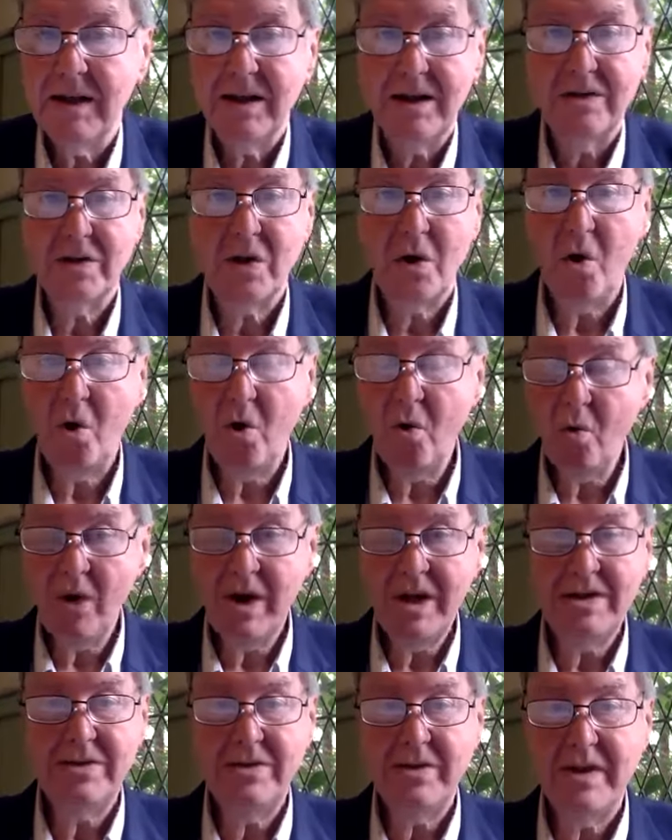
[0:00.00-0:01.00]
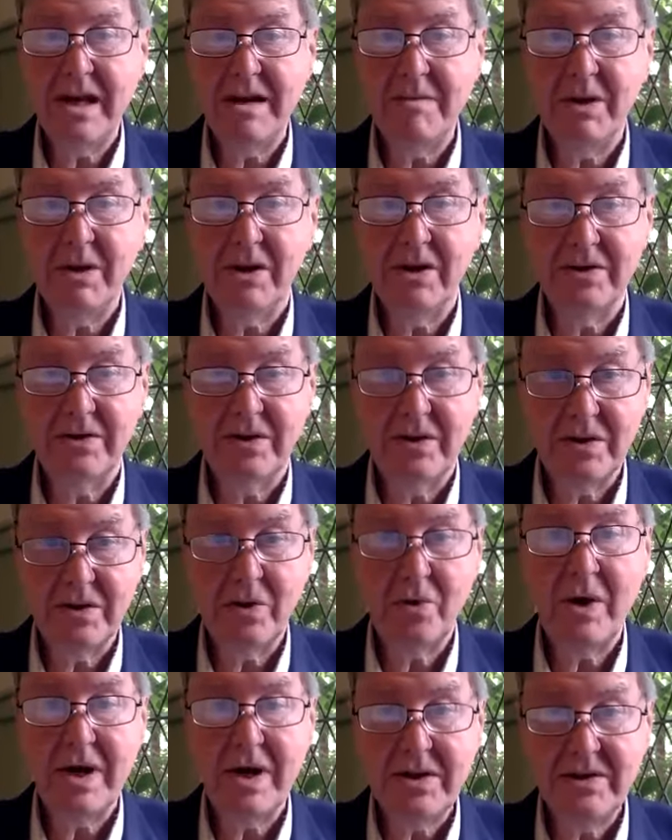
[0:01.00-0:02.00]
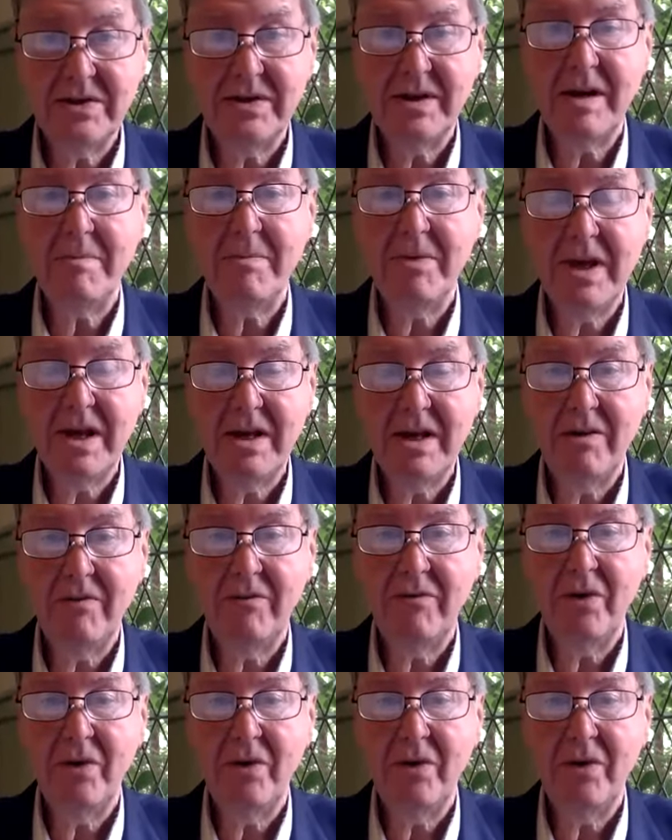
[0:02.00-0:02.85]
is always there because there's always something